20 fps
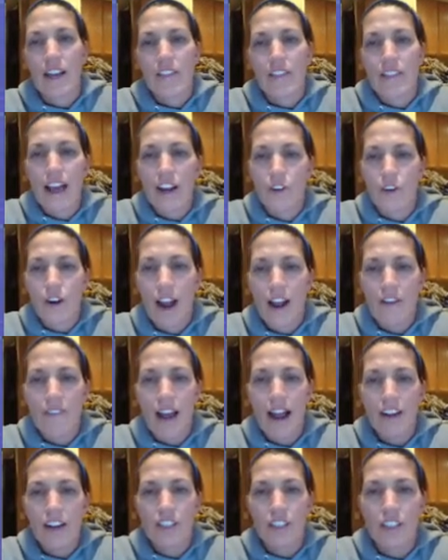that graph
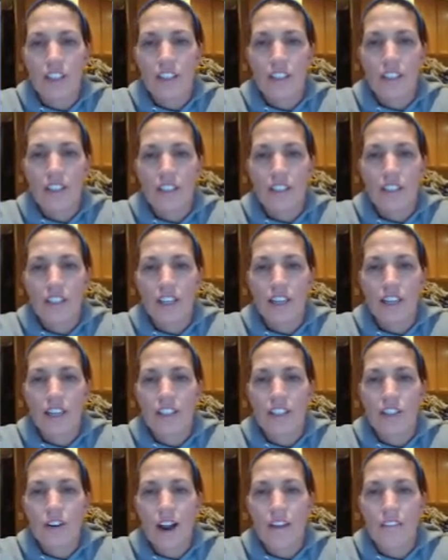actually is
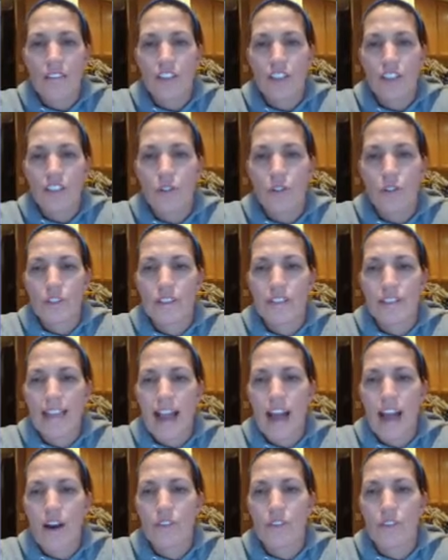a graph that just goes
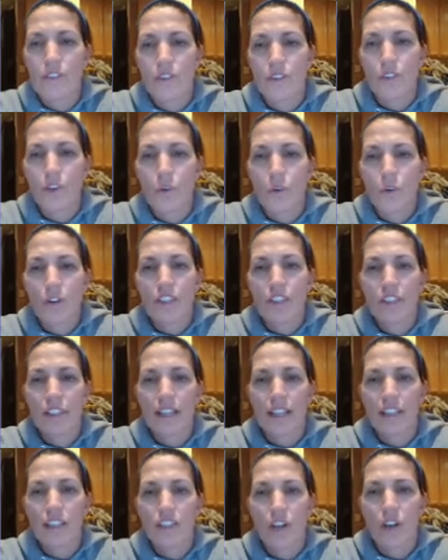down through the origin
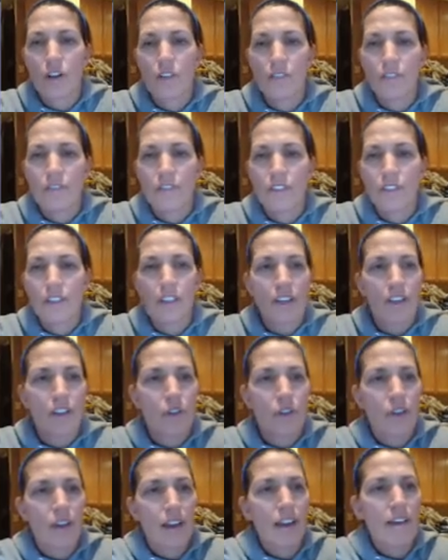like so,
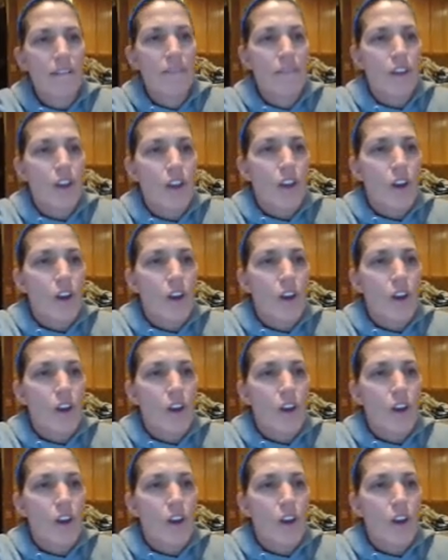okay?